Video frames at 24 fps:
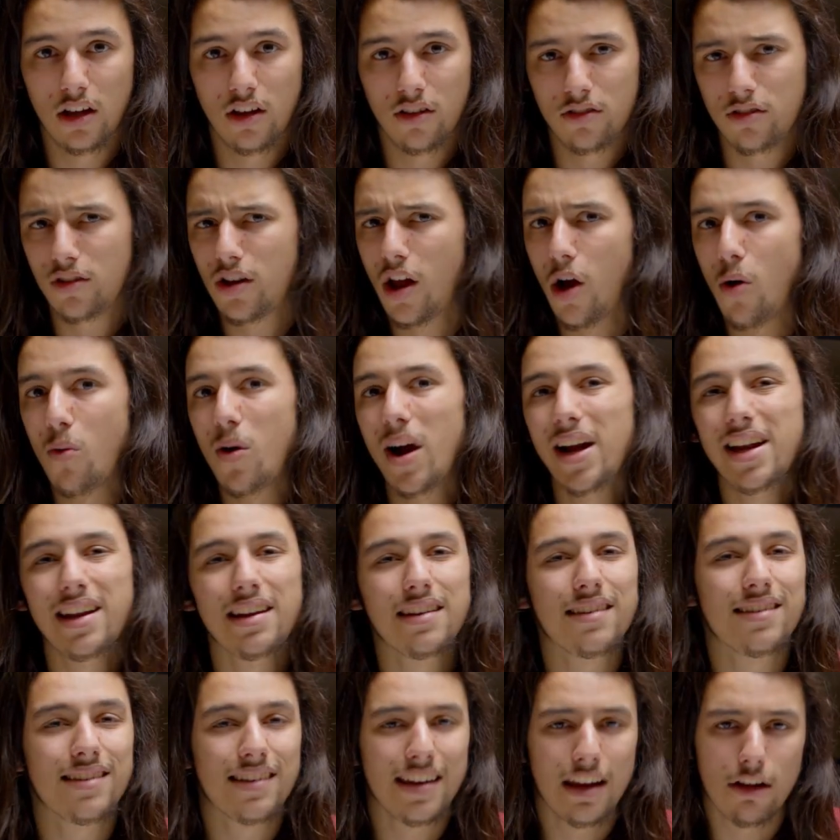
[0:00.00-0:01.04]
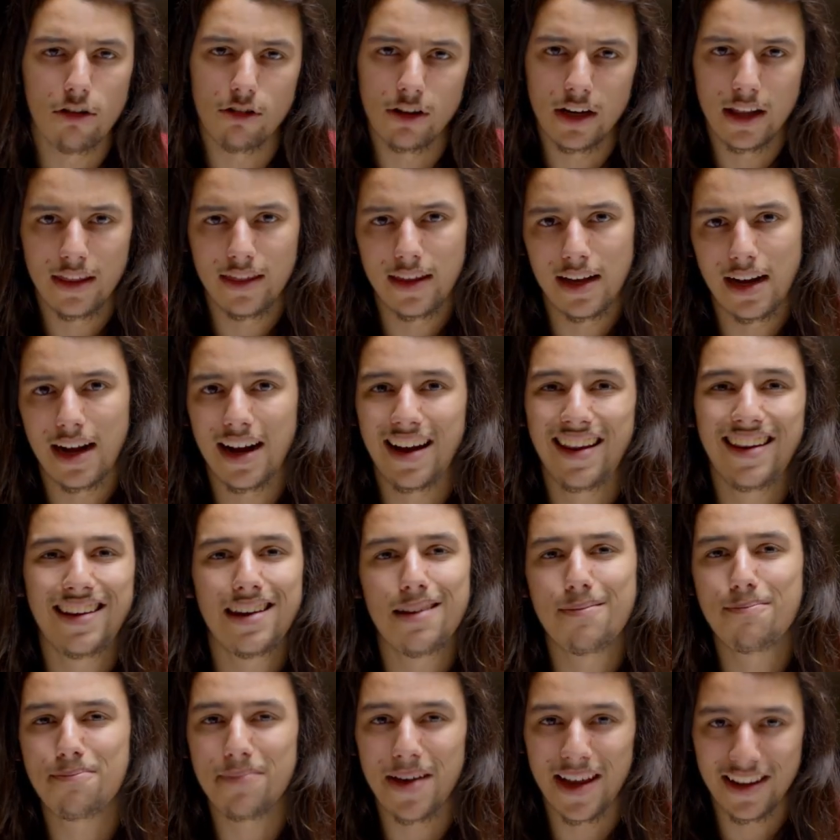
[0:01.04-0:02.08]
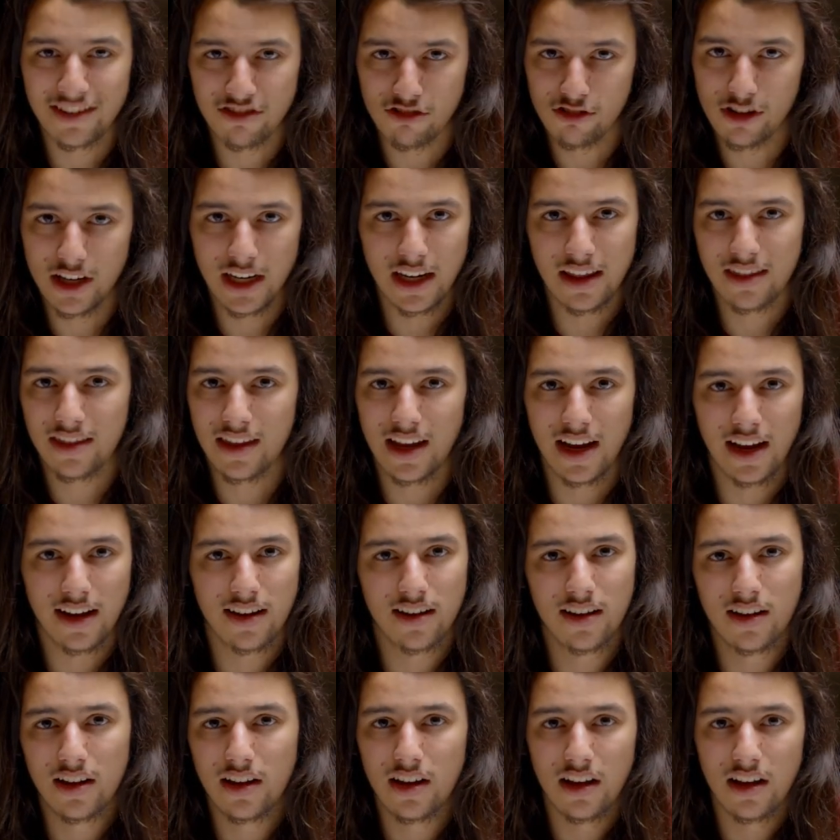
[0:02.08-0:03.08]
So no, I didn't steal anything. I didn't embezzle anything.